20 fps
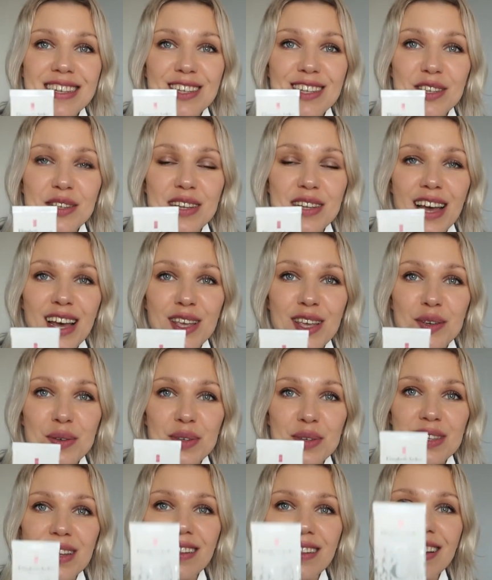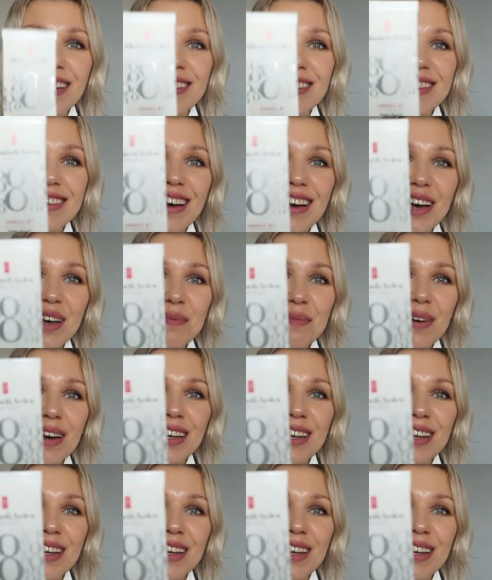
Today I used the last time, I